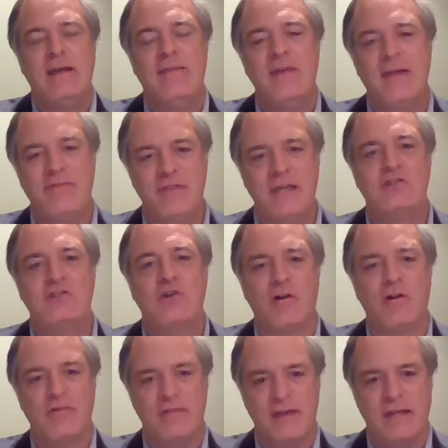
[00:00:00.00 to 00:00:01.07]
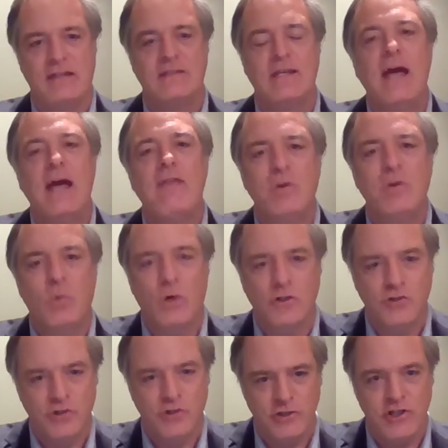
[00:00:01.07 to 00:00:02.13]
that these are things that everyone
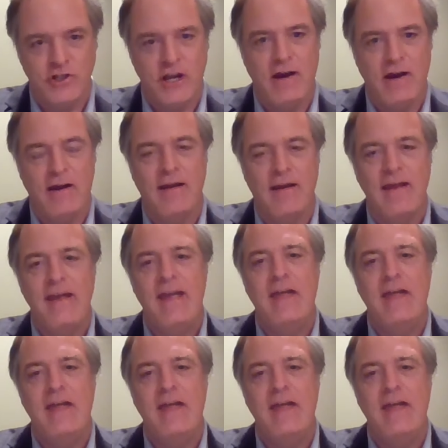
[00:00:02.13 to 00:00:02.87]
should share